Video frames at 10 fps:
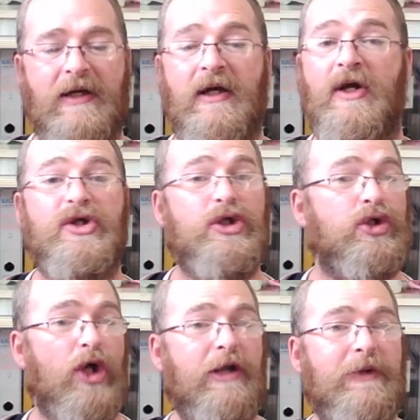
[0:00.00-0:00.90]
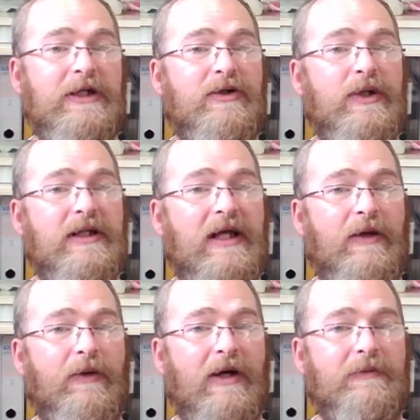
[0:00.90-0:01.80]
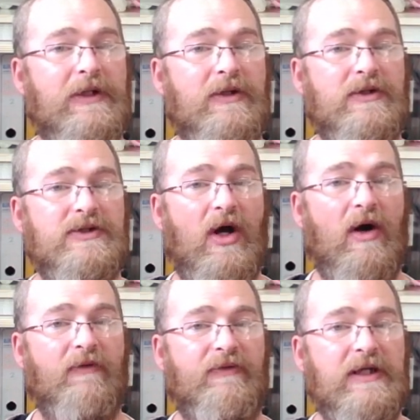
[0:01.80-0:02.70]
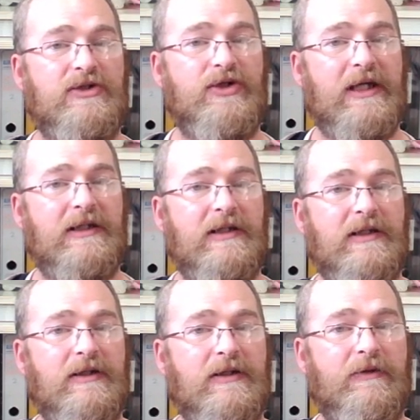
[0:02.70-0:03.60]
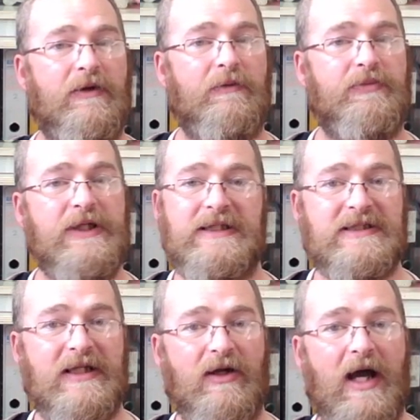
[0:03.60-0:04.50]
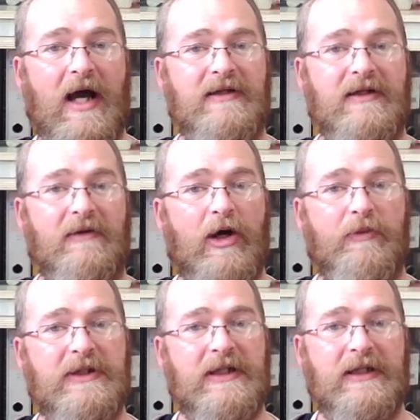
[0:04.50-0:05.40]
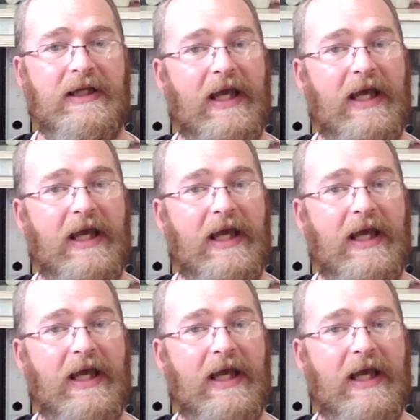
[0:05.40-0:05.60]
You're going to be doing that anyway because of the dragon priests that are out at the moment in the game,